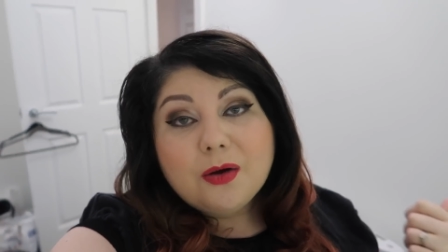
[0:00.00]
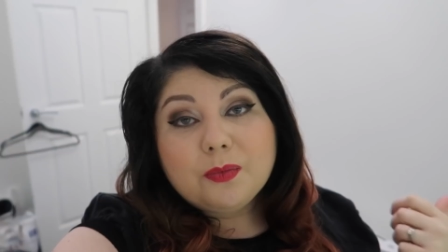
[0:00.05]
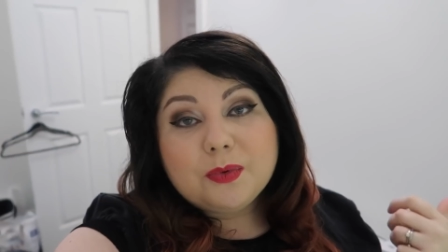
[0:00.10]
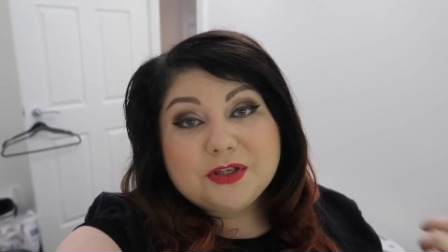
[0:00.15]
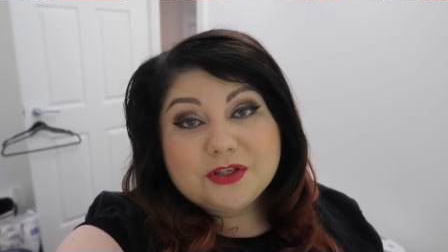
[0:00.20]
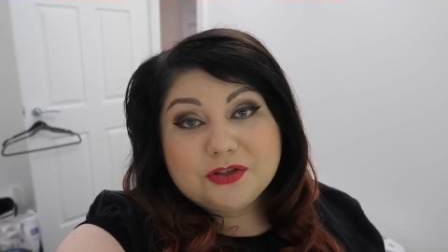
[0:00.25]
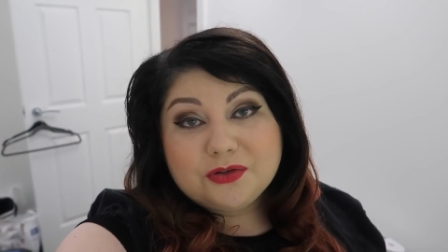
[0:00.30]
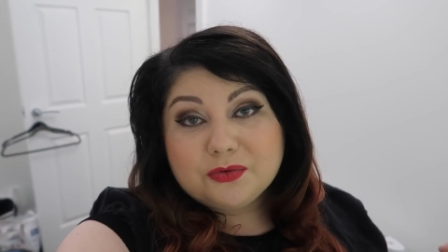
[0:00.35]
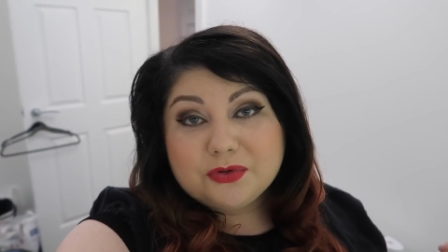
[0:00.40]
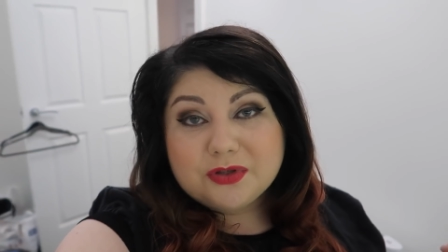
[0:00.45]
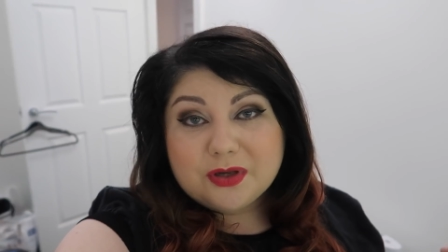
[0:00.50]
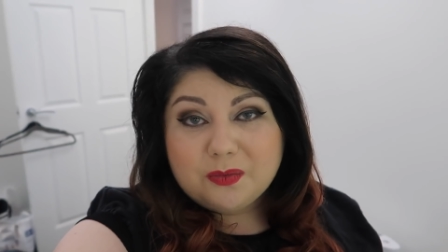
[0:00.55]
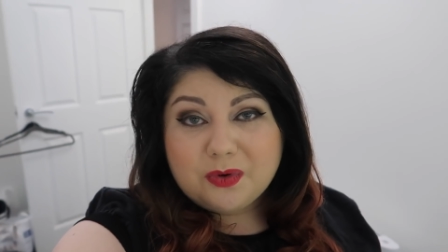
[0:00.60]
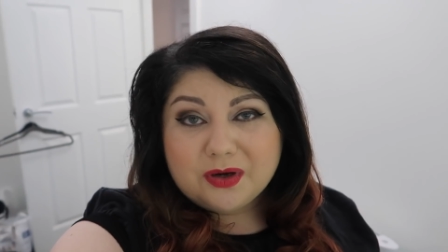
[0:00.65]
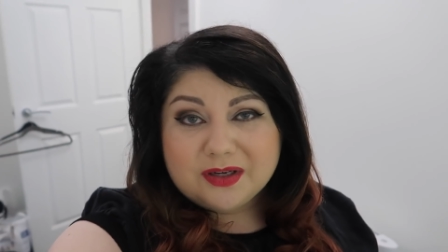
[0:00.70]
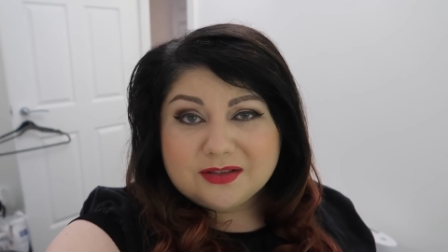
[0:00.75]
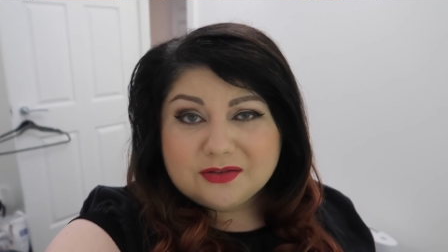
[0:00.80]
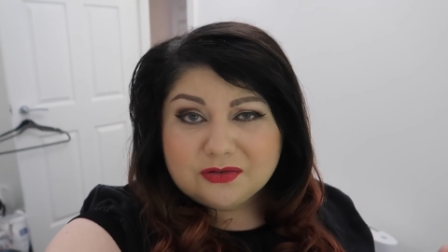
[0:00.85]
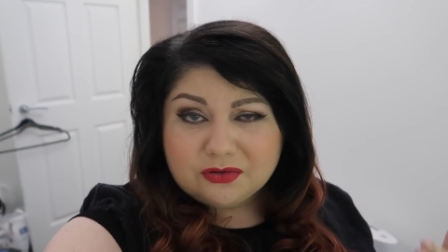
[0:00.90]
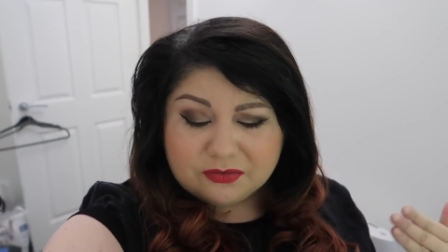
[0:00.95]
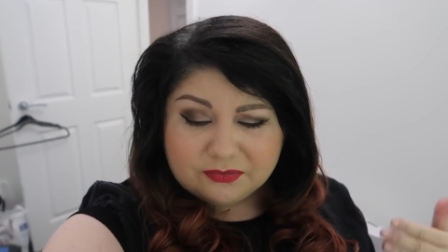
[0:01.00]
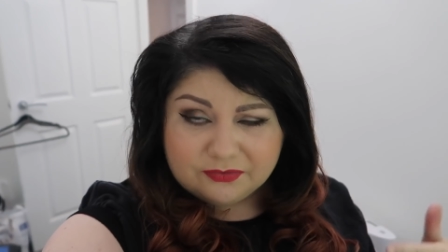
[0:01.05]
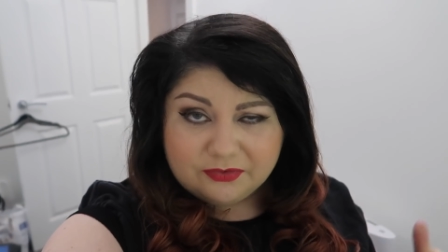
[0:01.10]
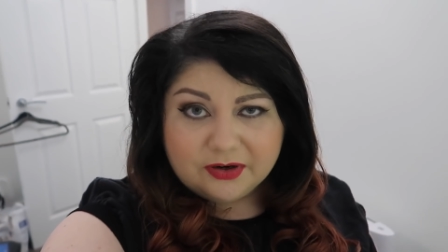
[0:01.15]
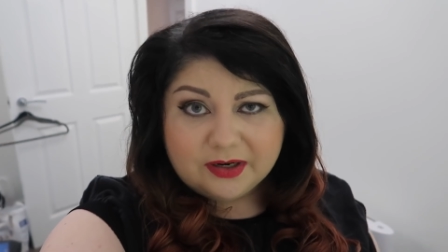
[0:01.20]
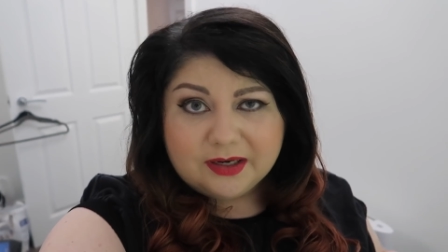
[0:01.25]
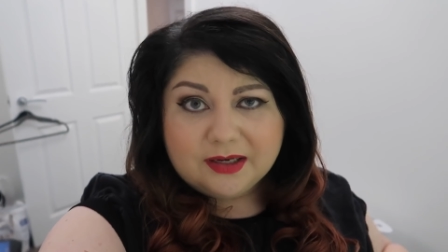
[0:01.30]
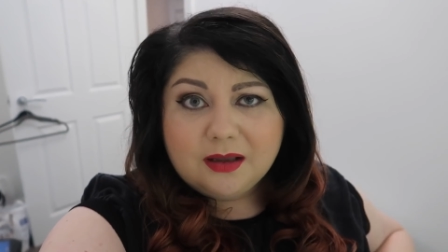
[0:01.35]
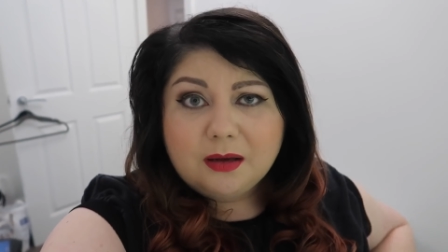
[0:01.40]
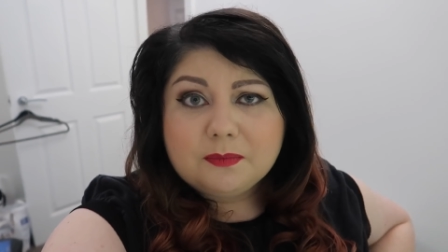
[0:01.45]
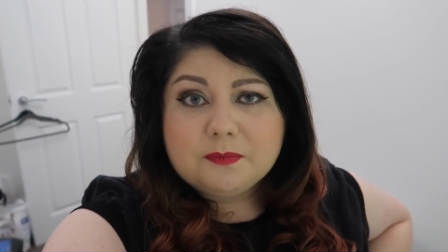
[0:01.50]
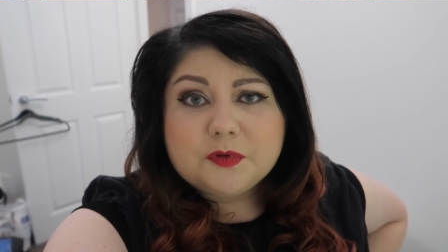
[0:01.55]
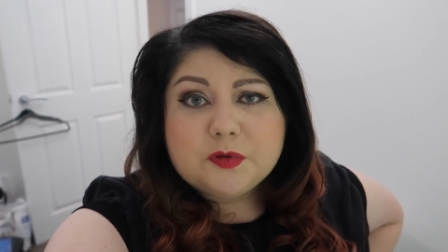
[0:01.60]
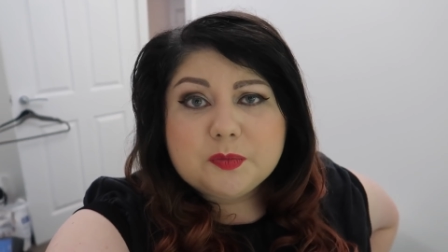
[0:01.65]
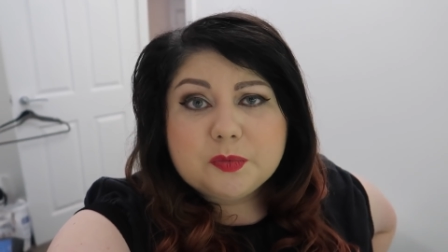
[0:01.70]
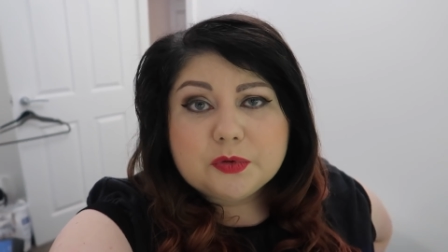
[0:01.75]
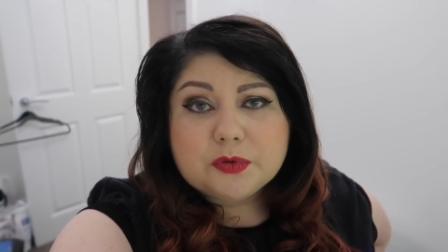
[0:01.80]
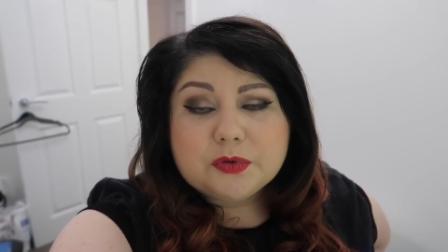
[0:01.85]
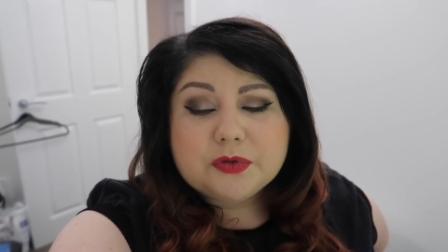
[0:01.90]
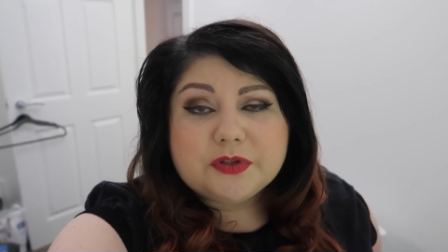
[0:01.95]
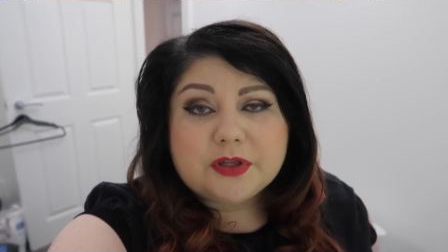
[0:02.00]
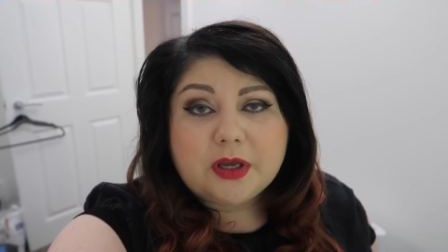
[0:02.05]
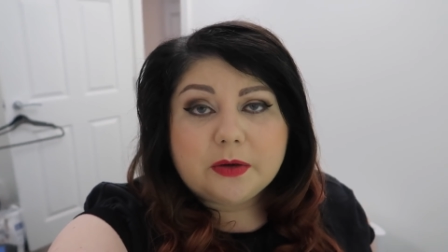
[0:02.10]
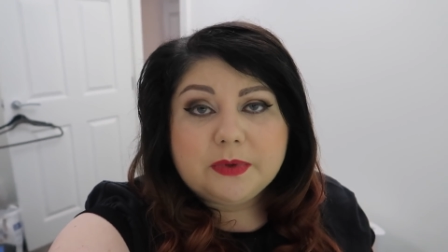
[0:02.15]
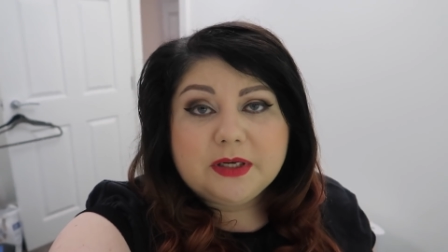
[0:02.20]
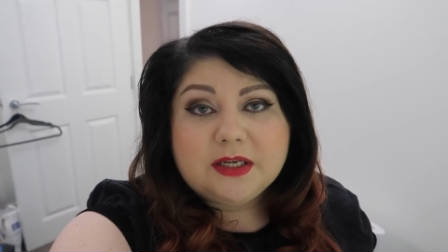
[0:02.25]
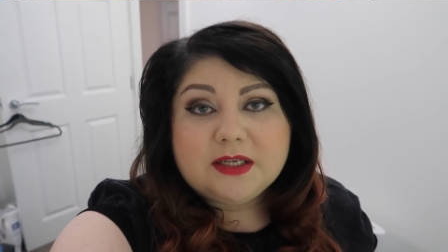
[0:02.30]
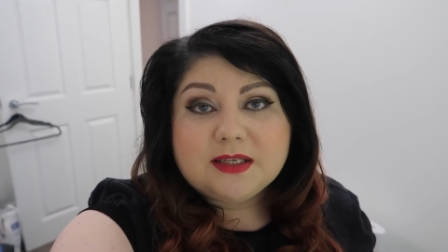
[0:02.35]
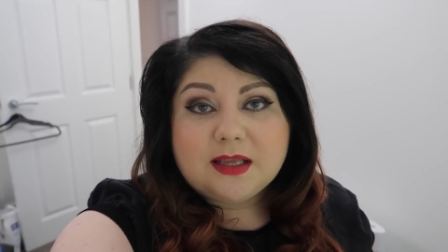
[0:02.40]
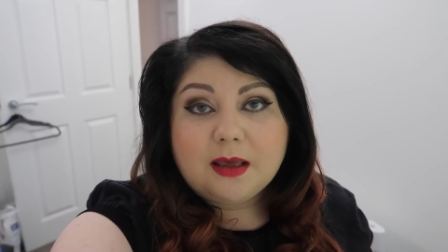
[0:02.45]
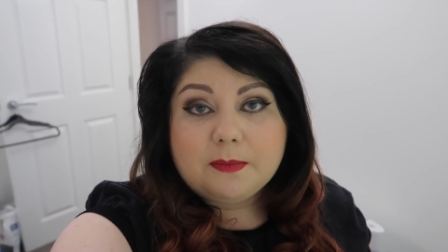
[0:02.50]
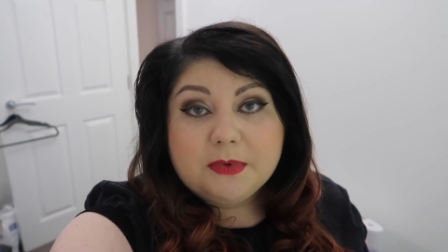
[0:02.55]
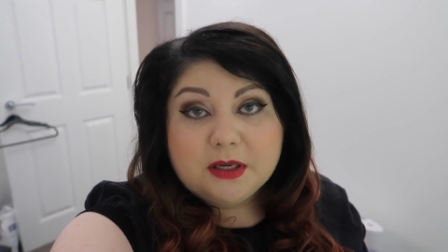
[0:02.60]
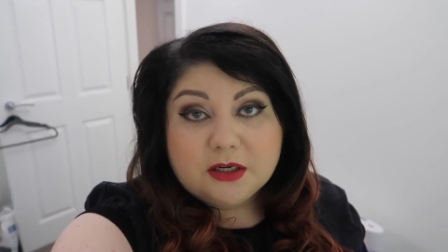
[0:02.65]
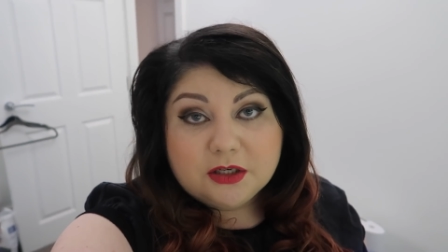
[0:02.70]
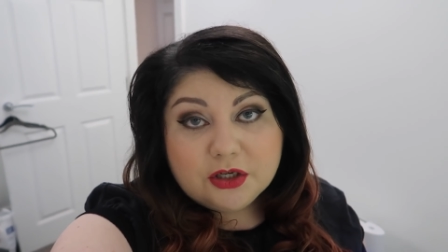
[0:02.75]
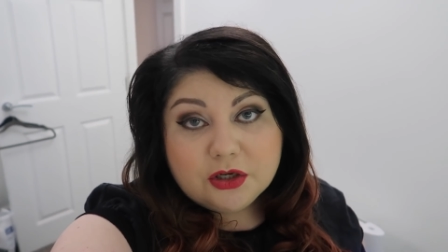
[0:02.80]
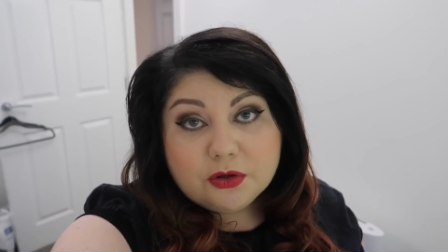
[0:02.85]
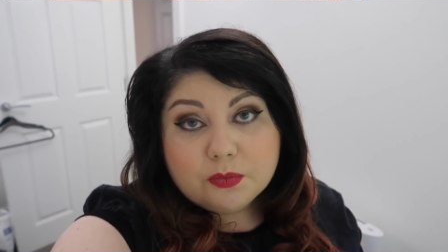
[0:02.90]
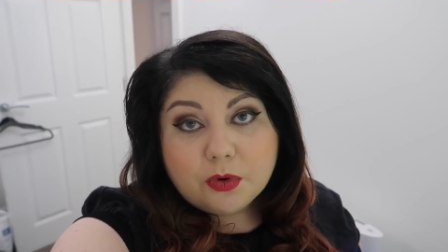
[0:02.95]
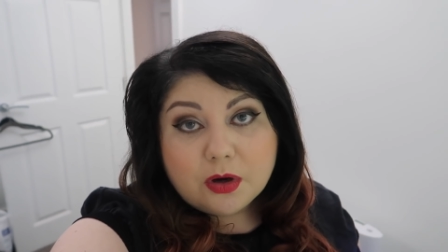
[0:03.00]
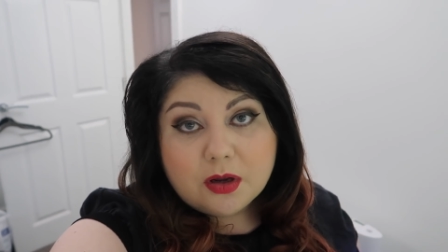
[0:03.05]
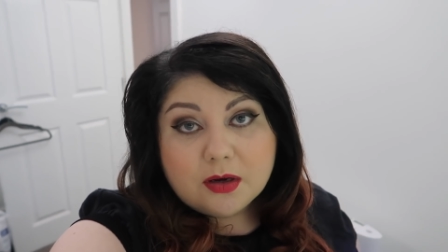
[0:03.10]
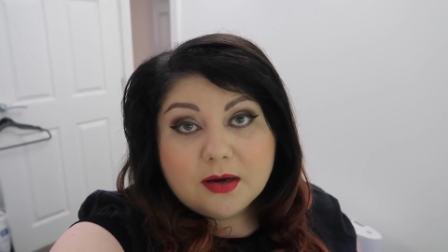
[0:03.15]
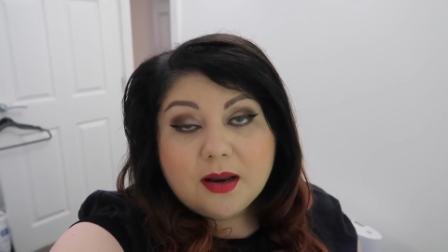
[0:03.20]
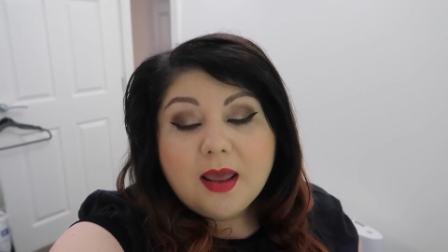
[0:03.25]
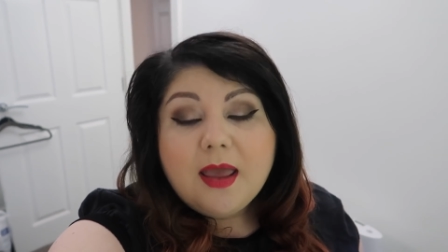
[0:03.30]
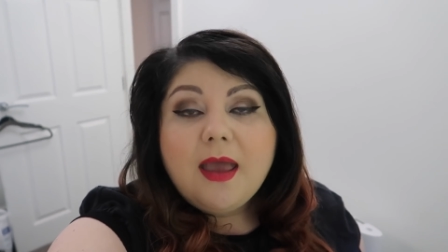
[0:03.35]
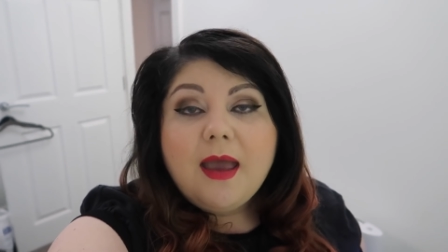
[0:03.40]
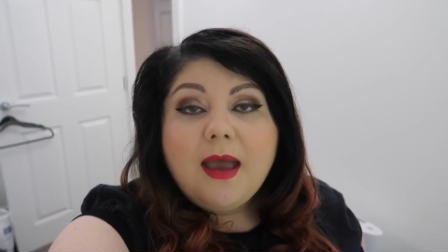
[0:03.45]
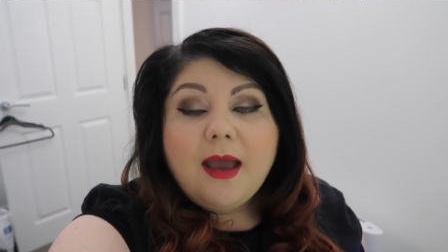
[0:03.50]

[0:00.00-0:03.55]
which is also why it's not very comfortable, so we need to get me a new one,